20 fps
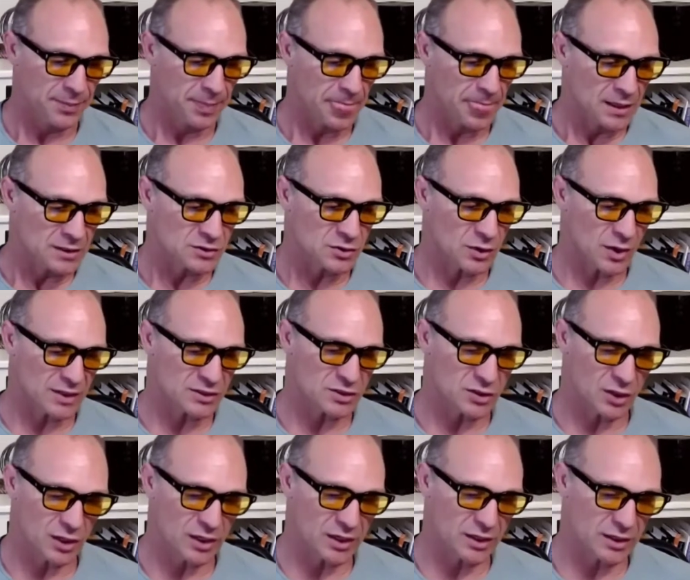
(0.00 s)
so i
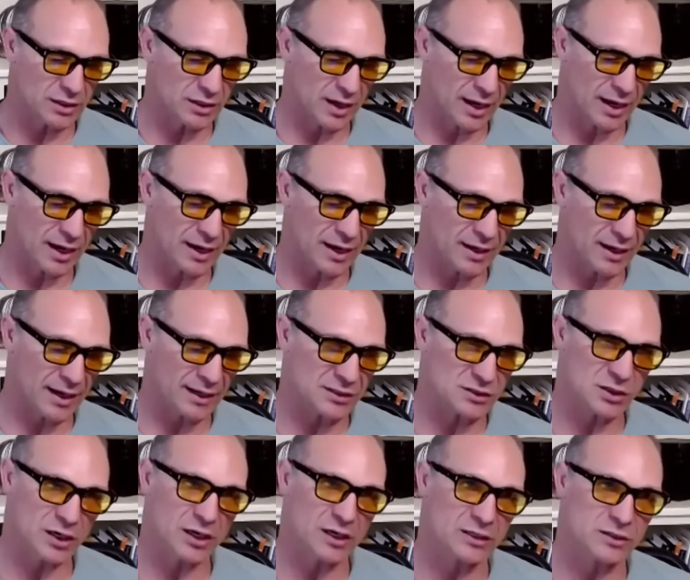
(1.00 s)
started i, I
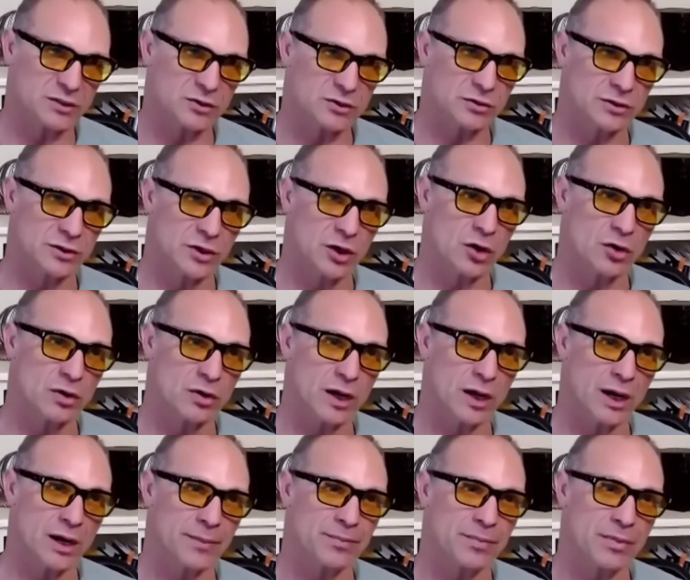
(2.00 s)
started doing
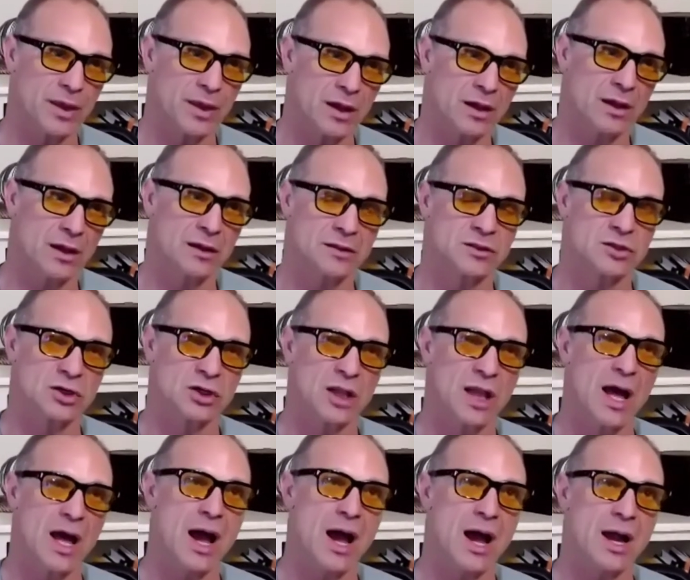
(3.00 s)
yoga in, in
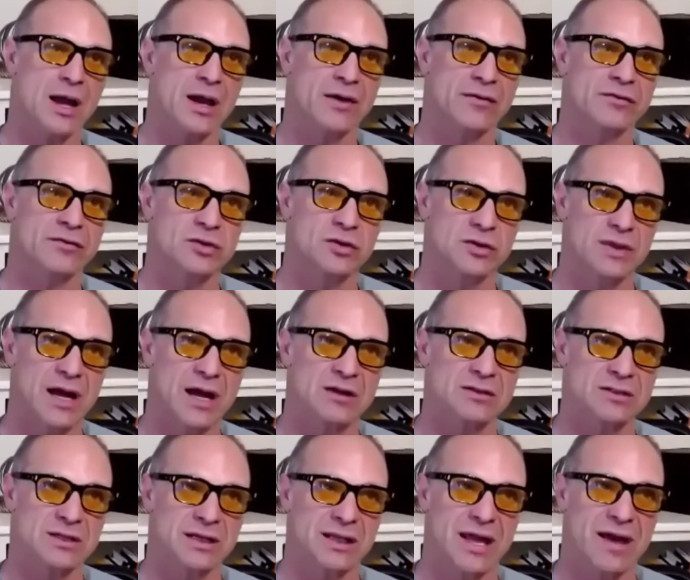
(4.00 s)
july of
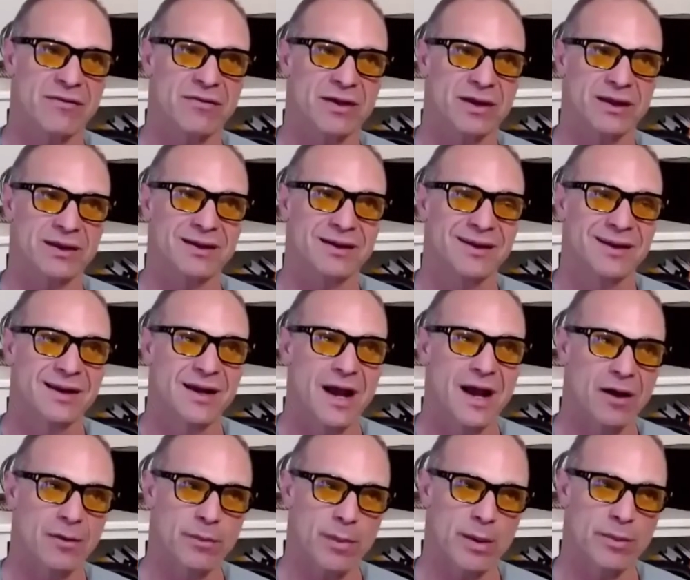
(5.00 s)
2011
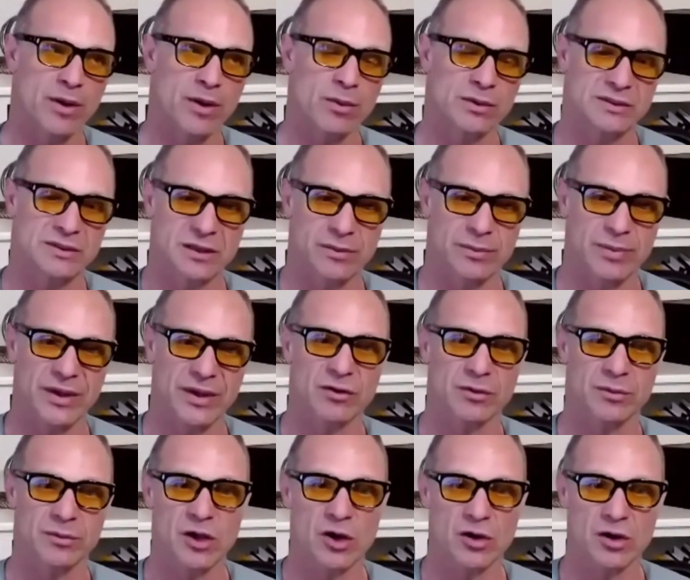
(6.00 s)
i remember i went to the
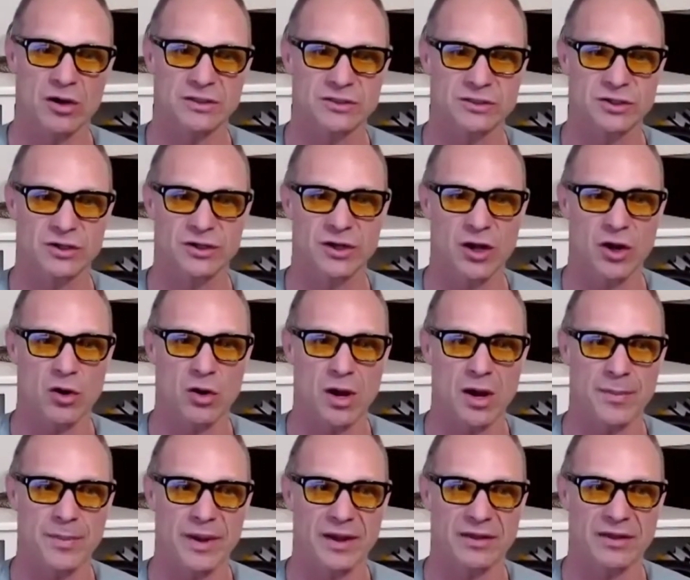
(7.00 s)
bikram yoga studio
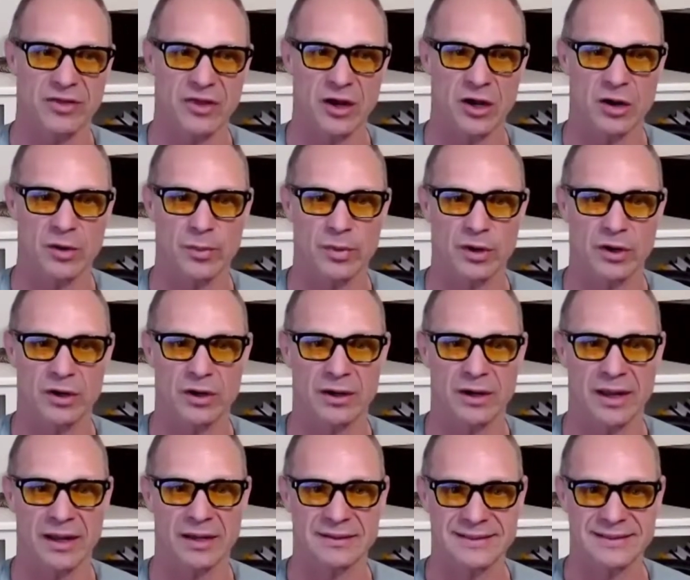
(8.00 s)
up at thunderbird
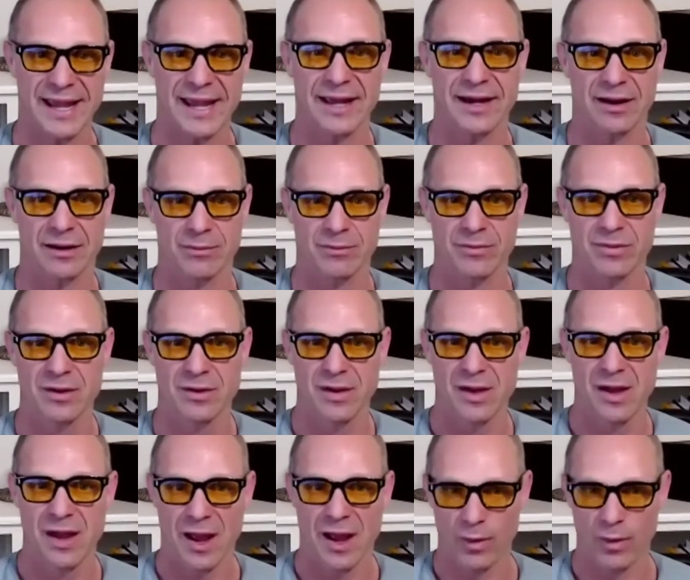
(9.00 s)
and tatum
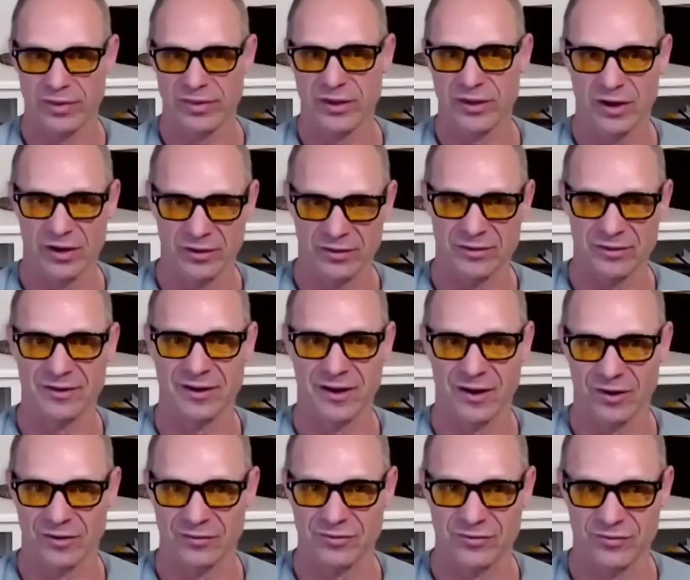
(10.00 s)
i went there you
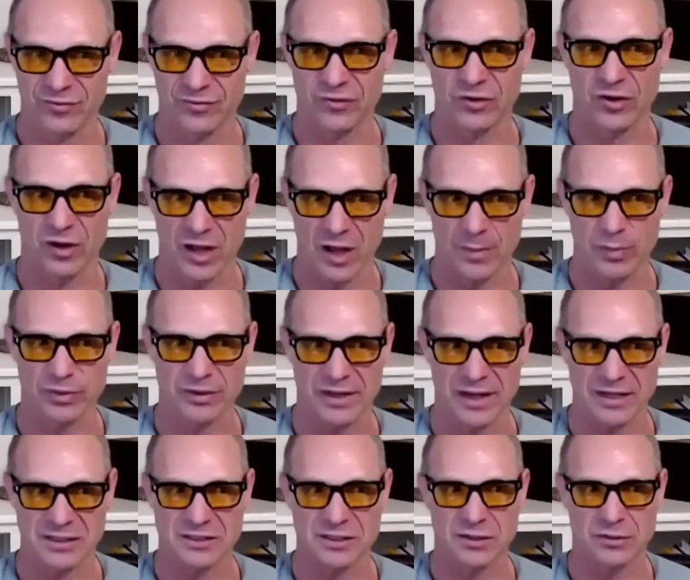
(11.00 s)
know for a couple
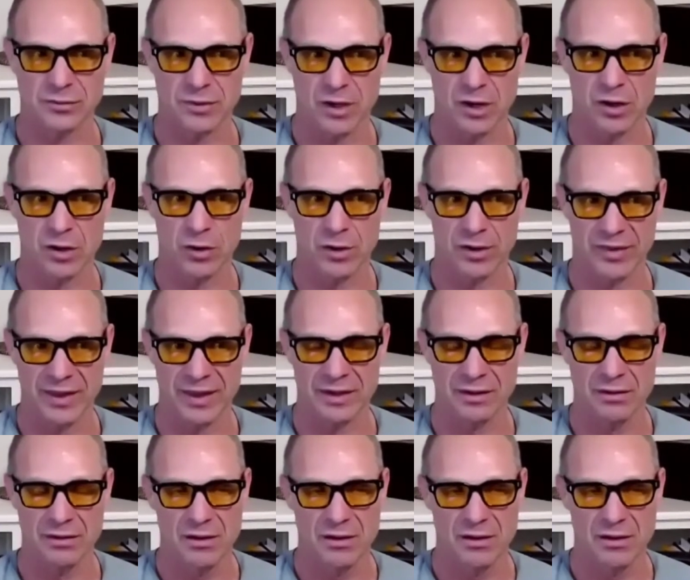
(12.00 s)
days in a row and then, that was